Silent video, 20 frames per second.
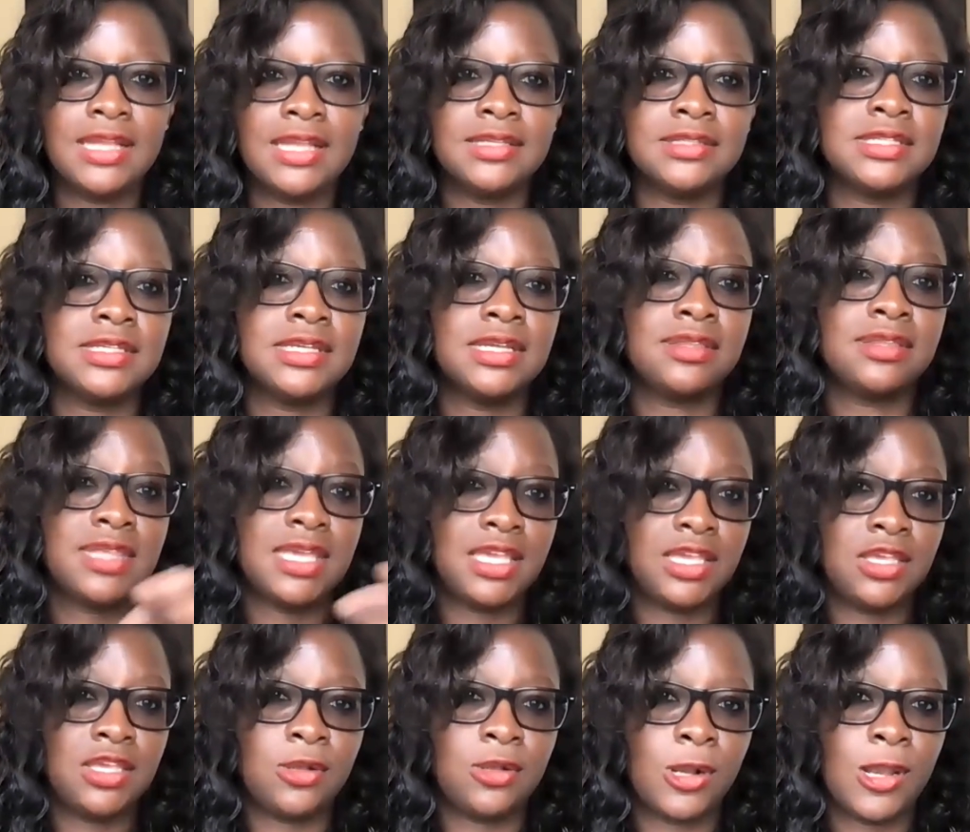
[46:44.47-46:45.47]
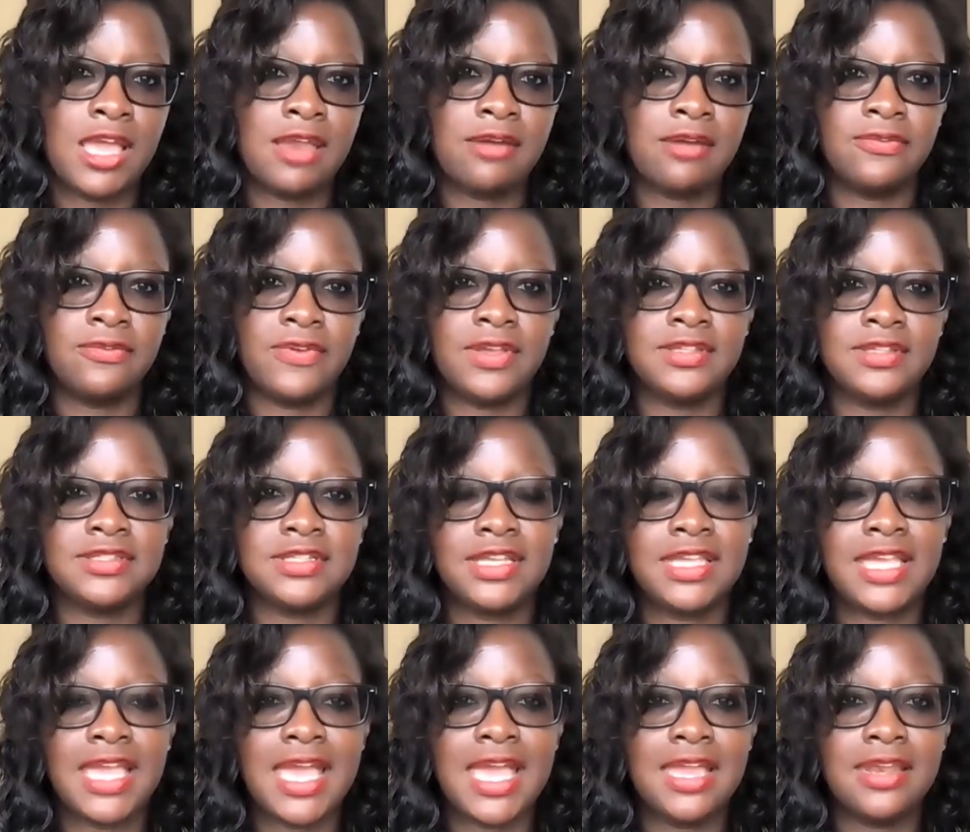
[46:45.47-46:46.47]
And thank you, Claire and Faisal,
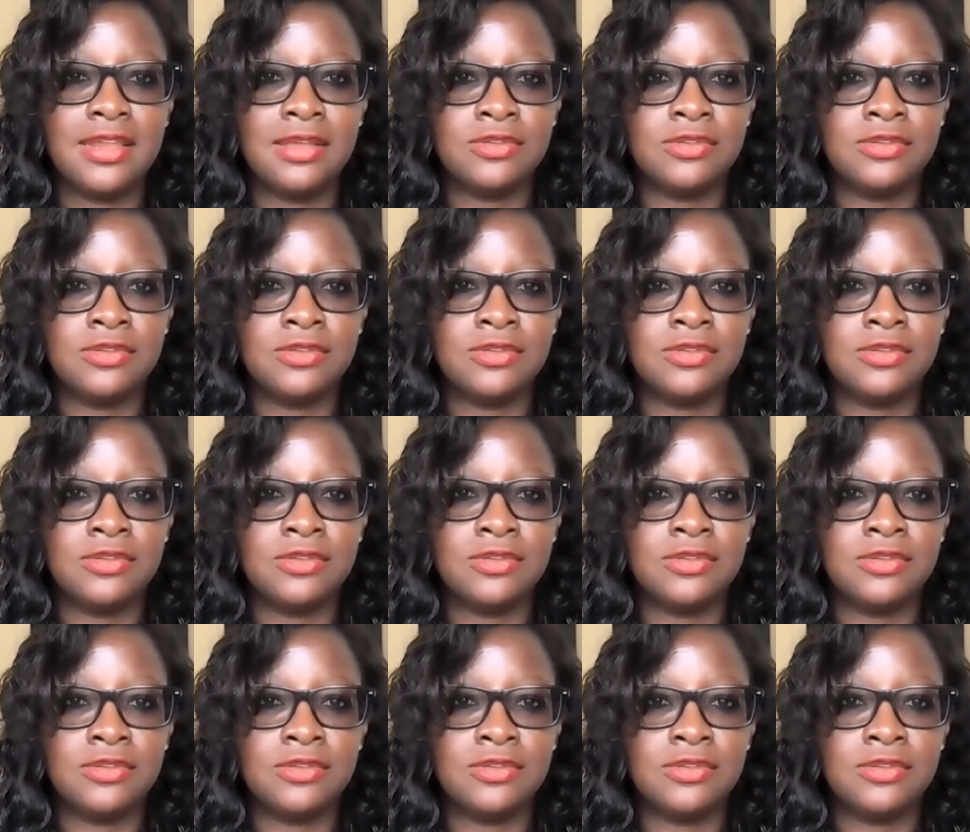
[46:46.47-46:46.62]
again.